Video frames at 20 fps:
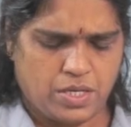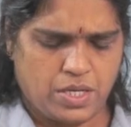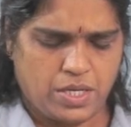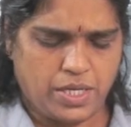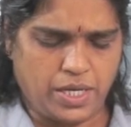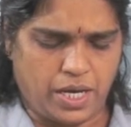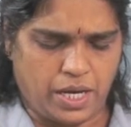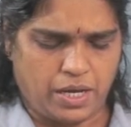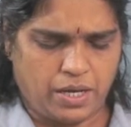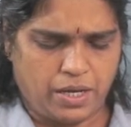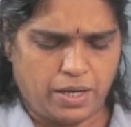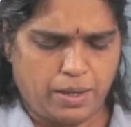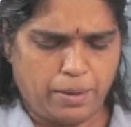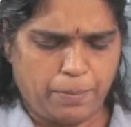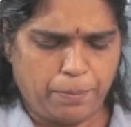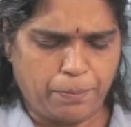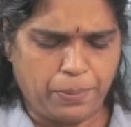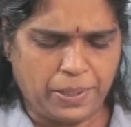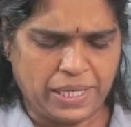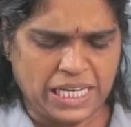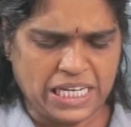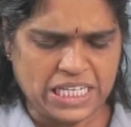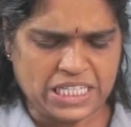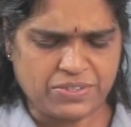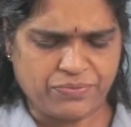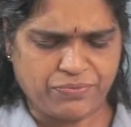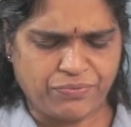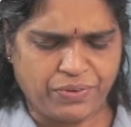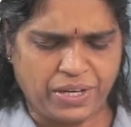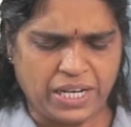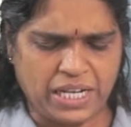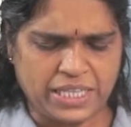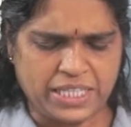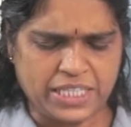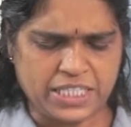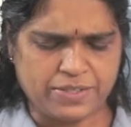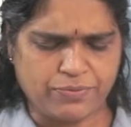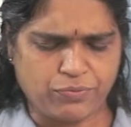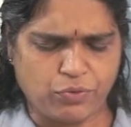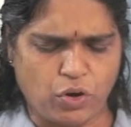Yeah. Please fill
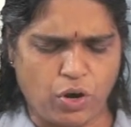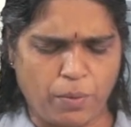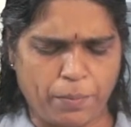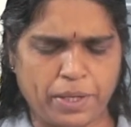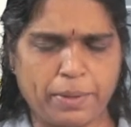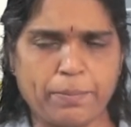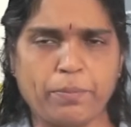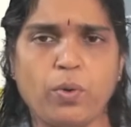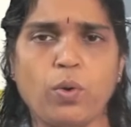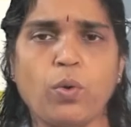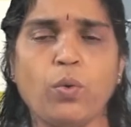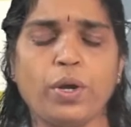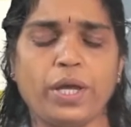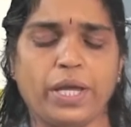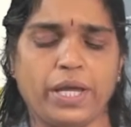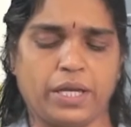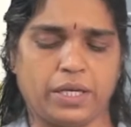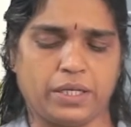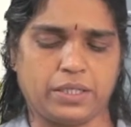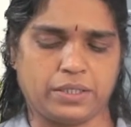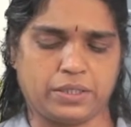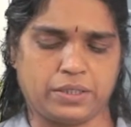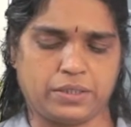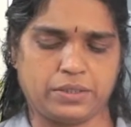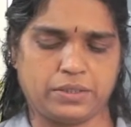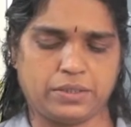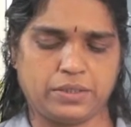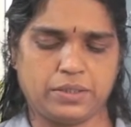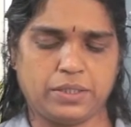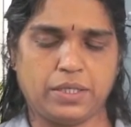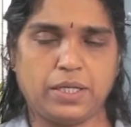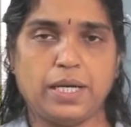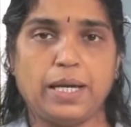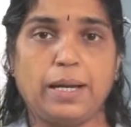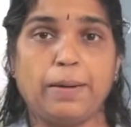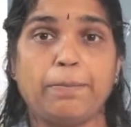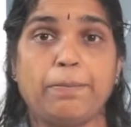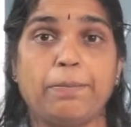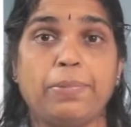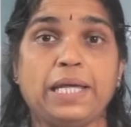this form in blue ink.
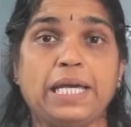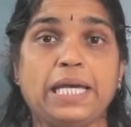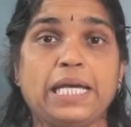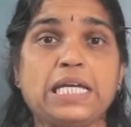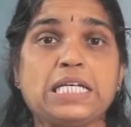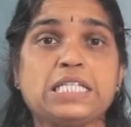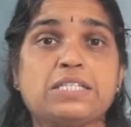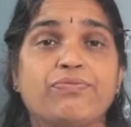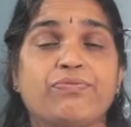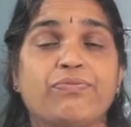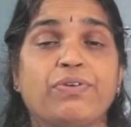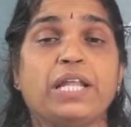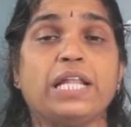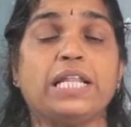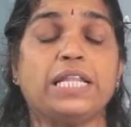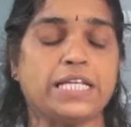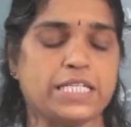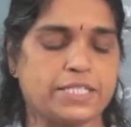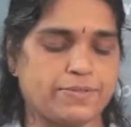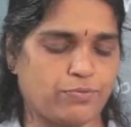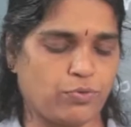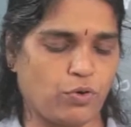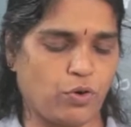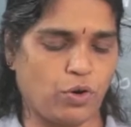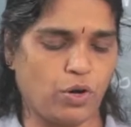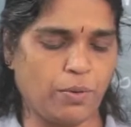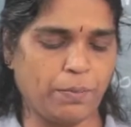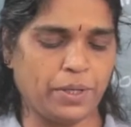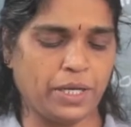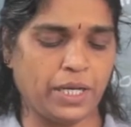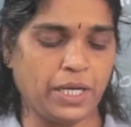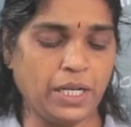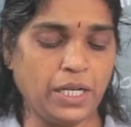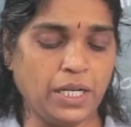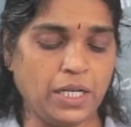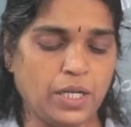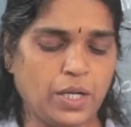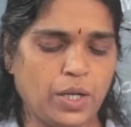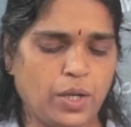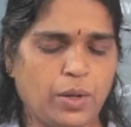Please fill this form in
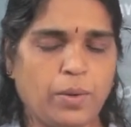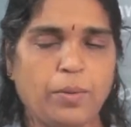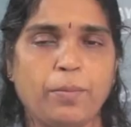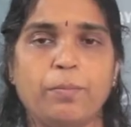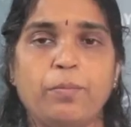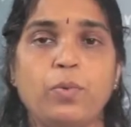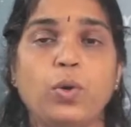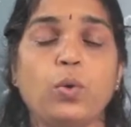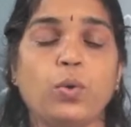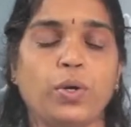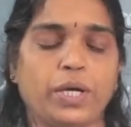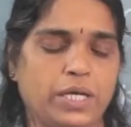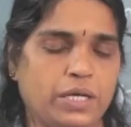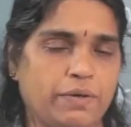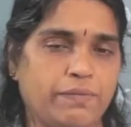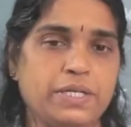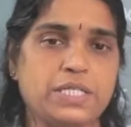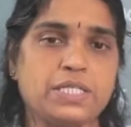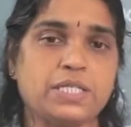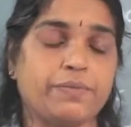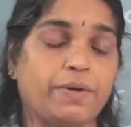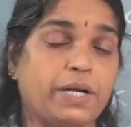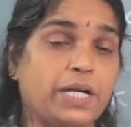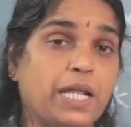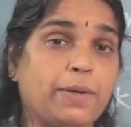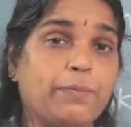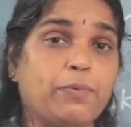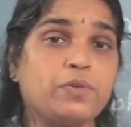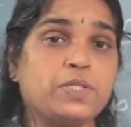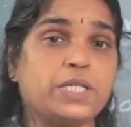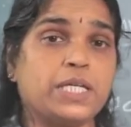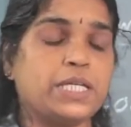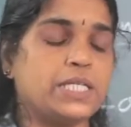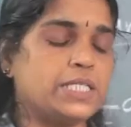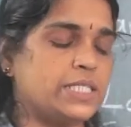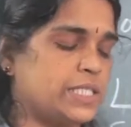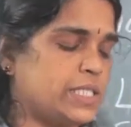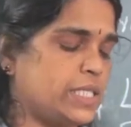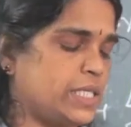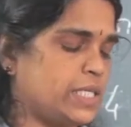blue ink. What type of
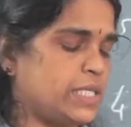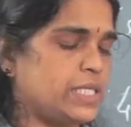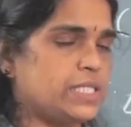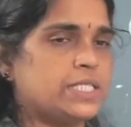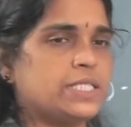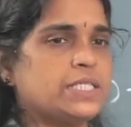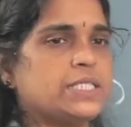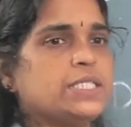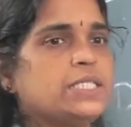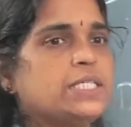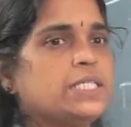sentence it is?